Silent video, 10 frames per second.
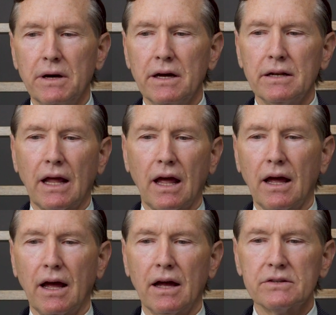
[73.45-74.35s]
but
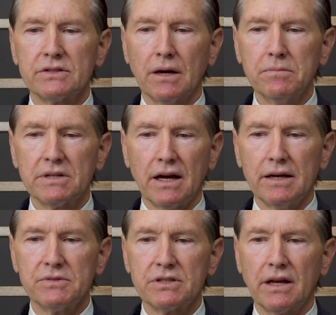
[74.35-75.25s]

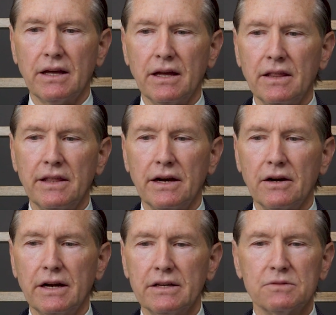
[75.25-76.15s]
sometimes
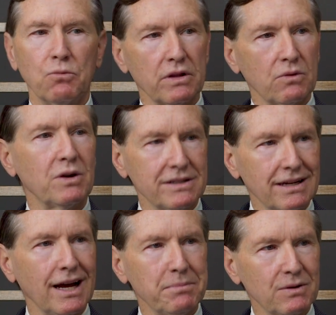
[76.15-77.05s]
there is more than one
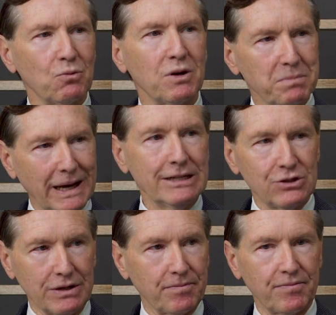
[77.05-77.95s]
type in one
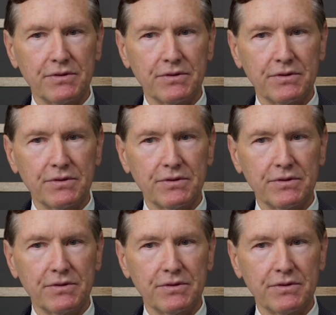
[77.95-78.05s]
patient.